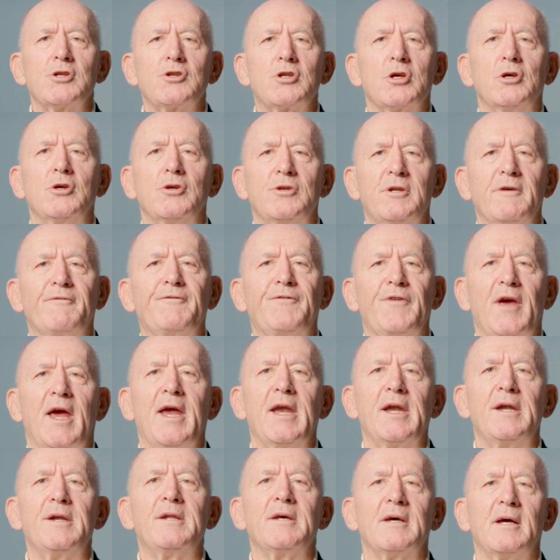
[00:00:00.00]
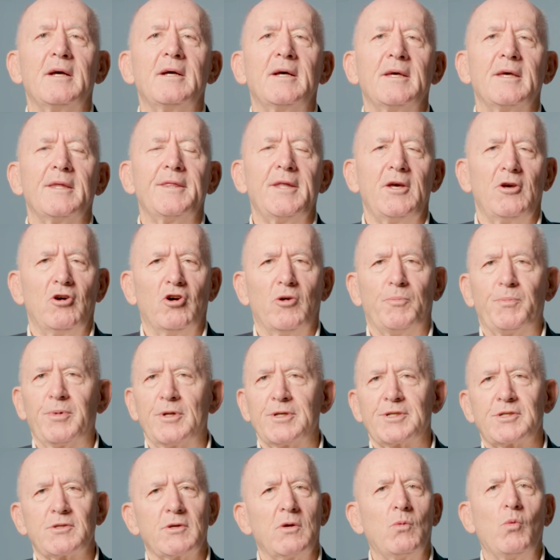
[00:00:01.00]
to defend the
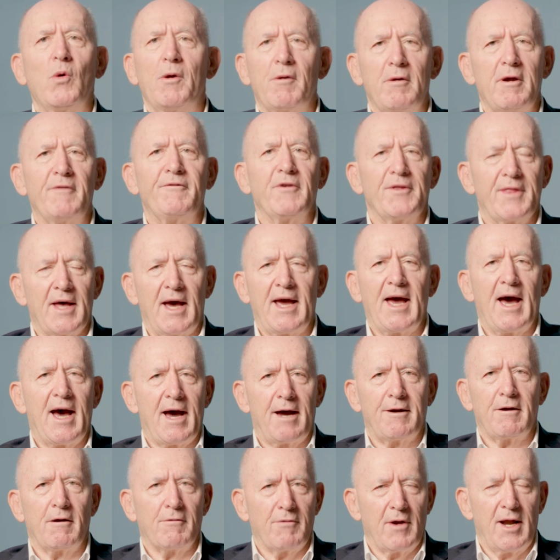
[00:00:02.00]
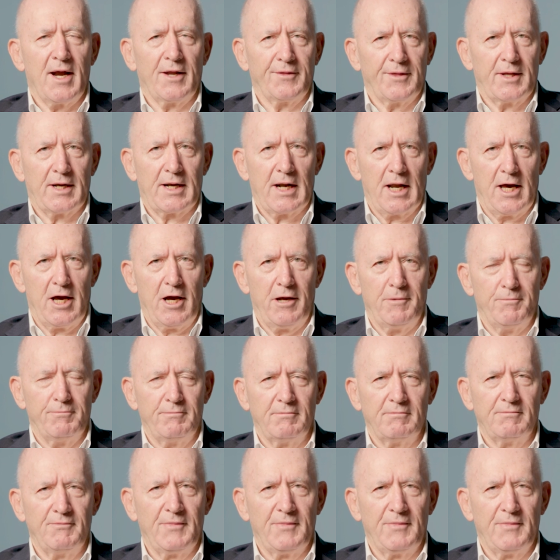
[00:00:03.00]
helpless wherever they are around the globe.